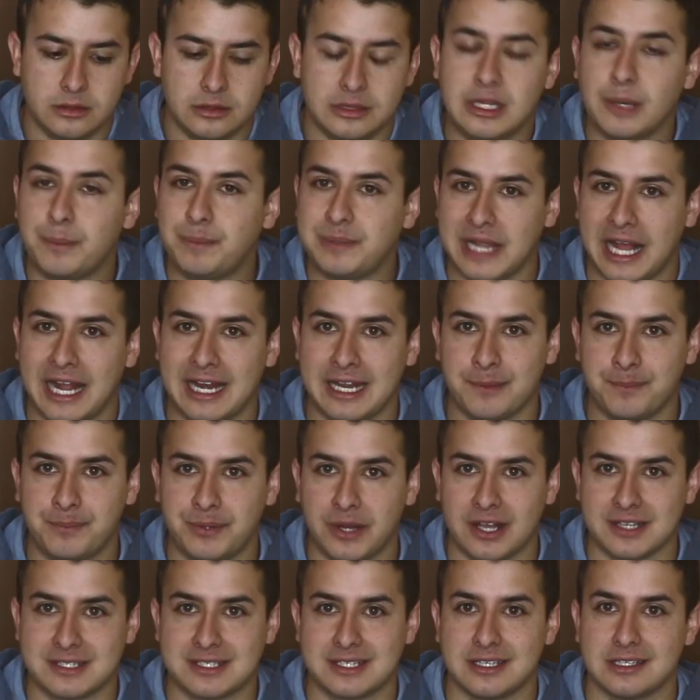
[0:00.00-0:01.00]
The planning
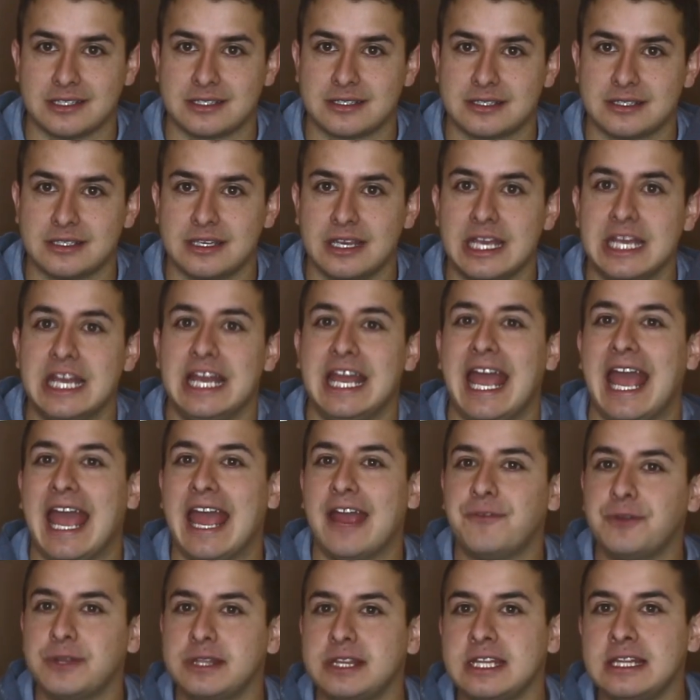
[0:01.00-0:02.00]
process.
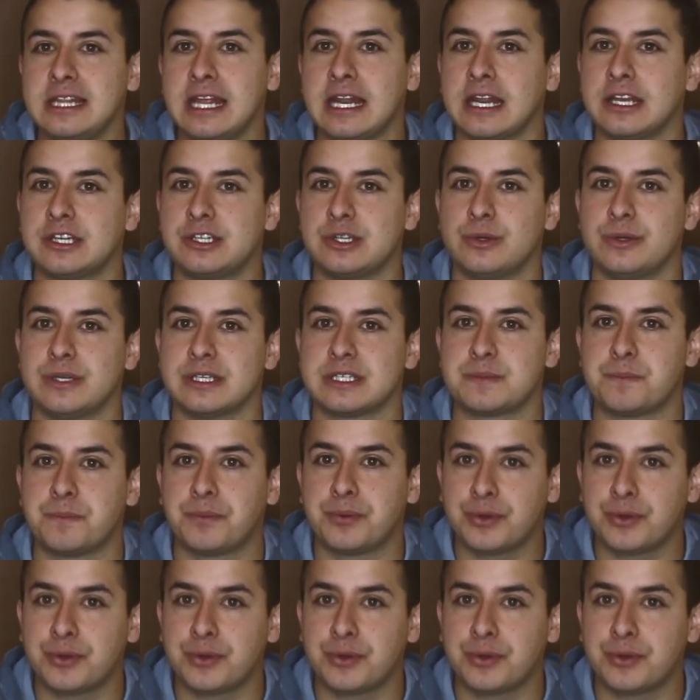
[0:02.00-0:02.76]
Everything that I do is